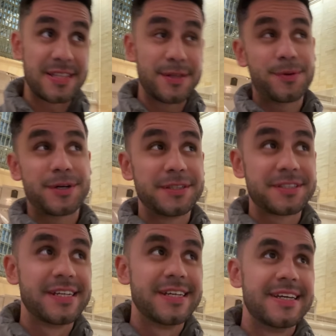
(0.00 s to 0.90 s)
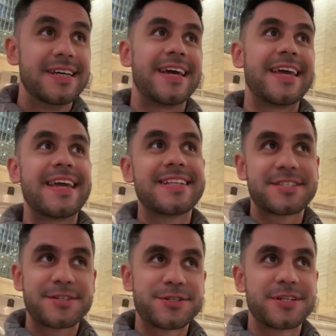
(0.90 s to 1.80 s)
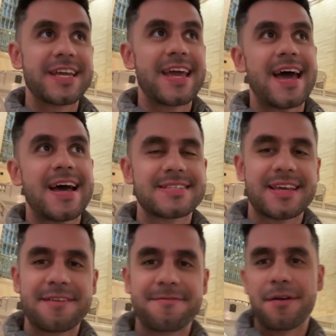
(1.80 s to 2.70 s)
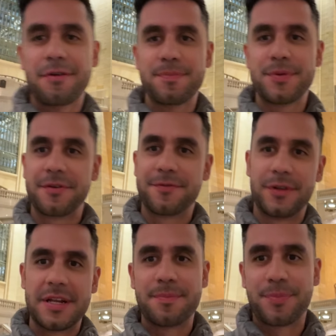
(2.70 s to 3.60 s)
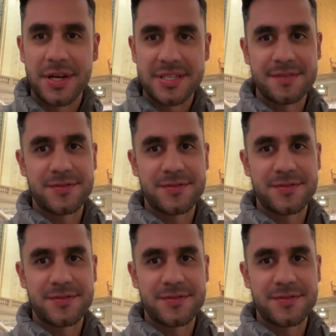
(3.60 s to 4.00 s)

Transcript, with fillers: in the world, it certainly has a very beautiful and impressive